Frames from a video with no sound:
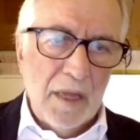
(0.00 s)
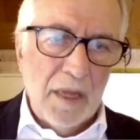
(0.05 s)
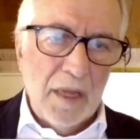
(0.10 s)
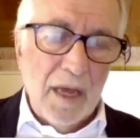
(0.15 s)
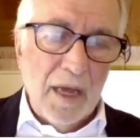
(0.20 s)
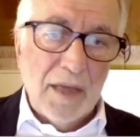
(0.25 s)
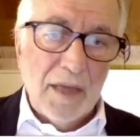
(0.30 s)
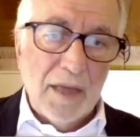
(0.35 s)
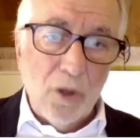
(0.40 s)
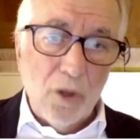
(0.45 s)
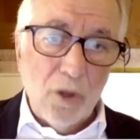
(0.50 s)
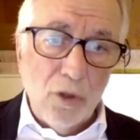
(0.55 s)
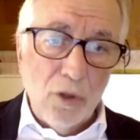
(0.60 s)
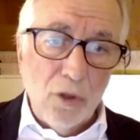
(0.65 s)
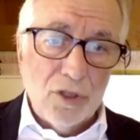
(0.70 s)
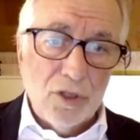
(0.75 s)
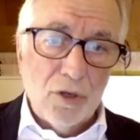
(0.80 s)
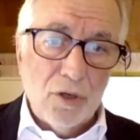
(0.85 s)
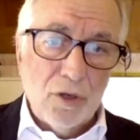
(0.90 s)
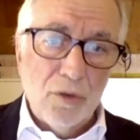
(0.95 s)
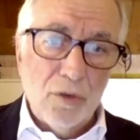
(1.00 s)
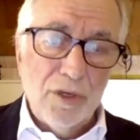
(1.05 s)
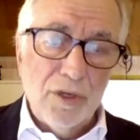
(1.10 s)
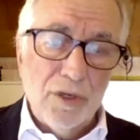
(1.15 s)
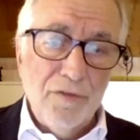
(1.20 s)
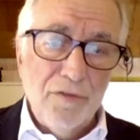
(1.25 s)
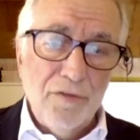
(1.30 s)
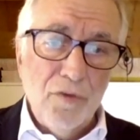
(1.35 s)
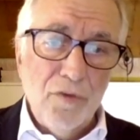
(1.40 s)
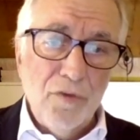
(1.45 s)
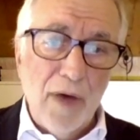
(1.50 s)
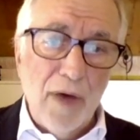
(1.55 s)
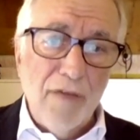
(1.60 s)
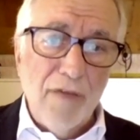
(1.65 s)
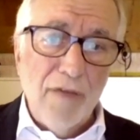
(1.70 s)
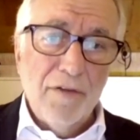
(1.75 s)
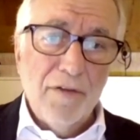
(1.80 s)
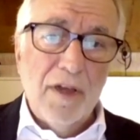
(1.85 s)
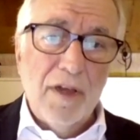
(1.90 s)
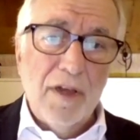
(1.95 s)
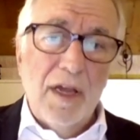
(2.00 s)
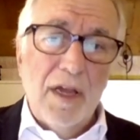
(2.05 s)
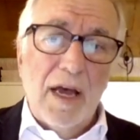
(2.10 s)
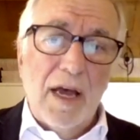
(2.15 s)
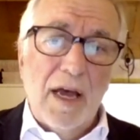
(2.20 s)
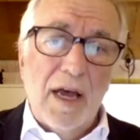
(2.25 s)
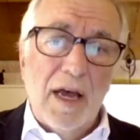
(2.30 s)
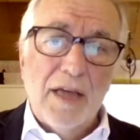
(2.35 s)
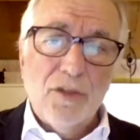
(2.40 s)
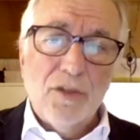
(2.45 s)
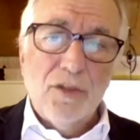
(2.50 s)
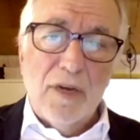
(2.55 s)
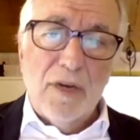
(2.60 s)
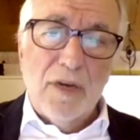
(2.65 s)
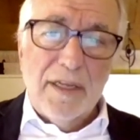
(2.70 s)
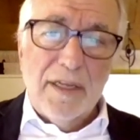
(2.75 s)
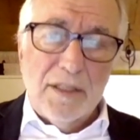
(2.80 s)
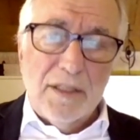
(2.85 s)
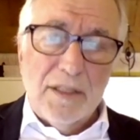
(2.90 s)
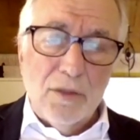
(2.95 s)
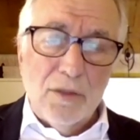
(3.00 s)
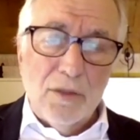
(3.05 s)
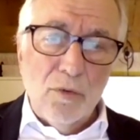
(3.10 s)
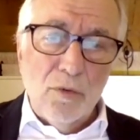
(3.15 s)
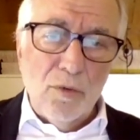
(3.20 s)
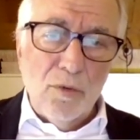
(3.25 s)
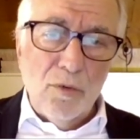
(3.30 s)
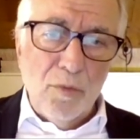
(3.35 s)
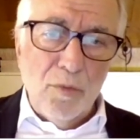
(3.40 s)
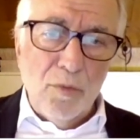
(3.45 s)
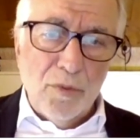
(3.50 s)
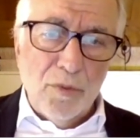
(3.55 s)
And also if you have isolated lupus